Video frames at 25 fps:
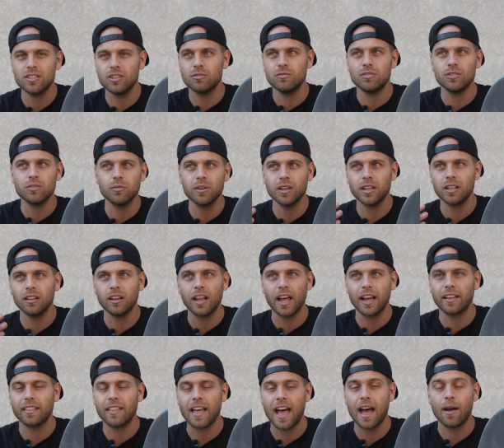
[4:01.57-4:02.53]
do you do it
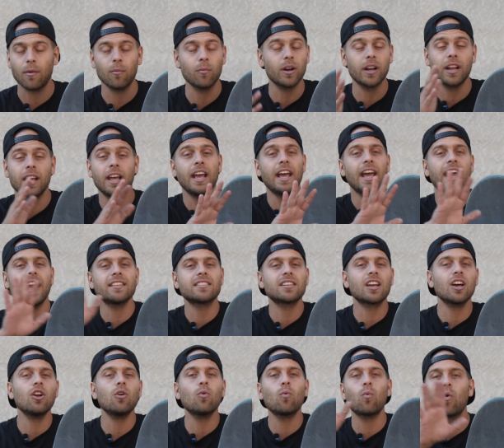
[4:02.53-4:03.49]
like that? What, it's
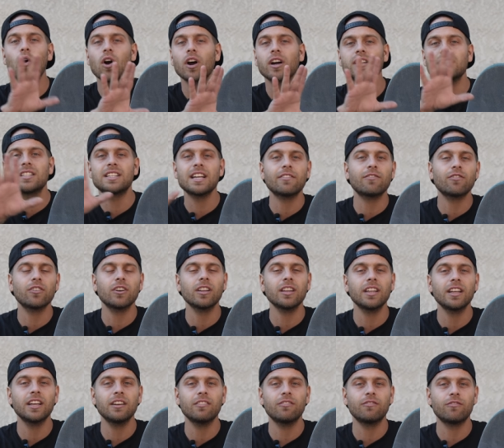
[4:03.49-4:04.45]
gonna work
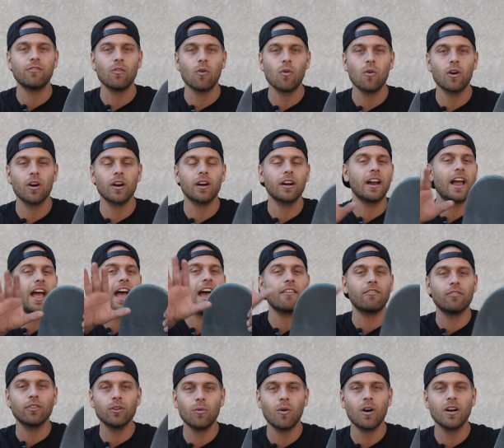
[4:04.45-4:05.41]
differently for
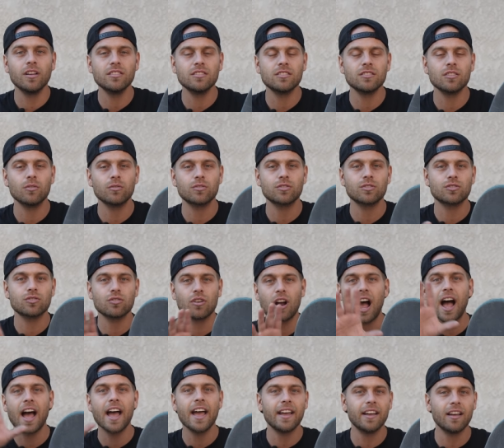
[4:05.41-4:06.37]
everyone, so
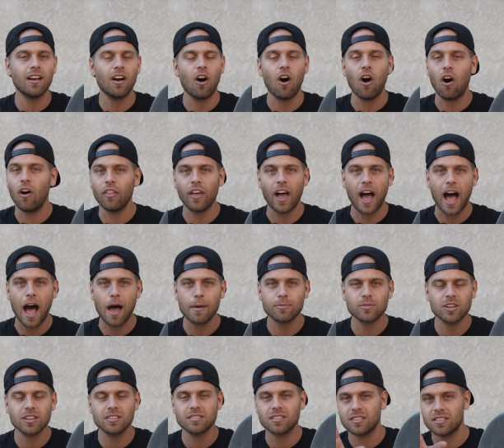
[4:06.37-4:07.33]
try all the
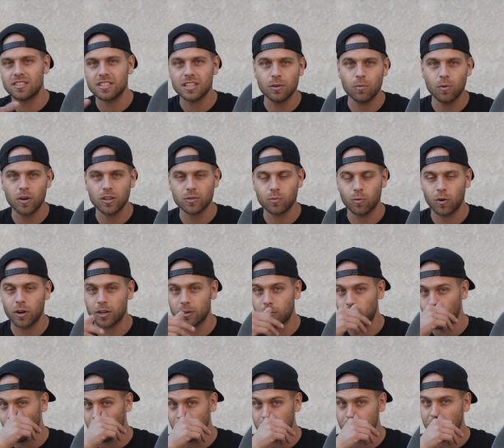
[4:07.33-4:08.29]
options and see what work,
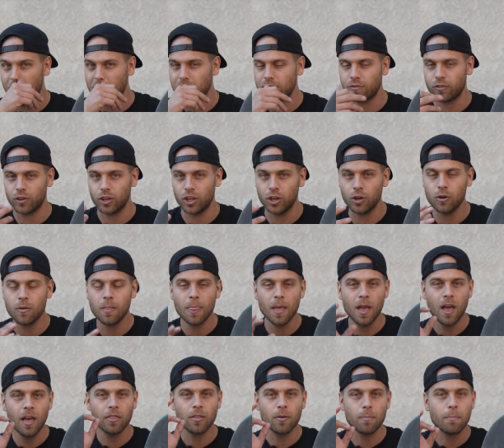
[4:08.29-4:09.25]
works best for you.
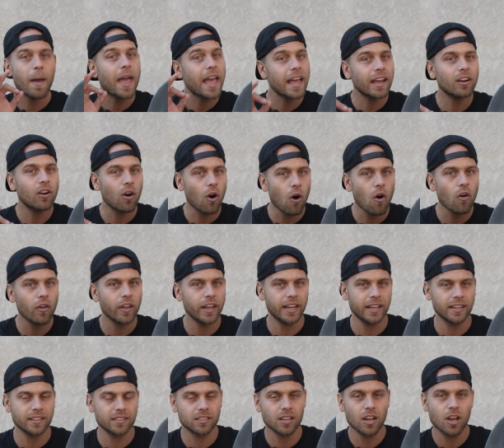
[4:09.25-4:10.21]
The main goal
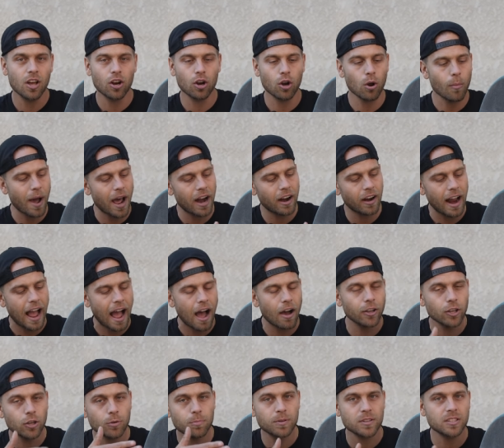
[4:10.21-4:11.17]
is, no matter how
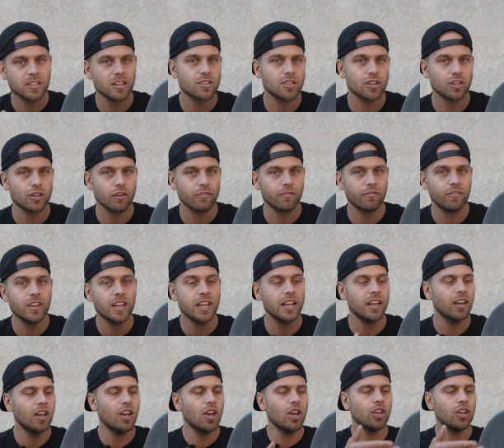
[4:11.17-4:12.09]
you position your feet,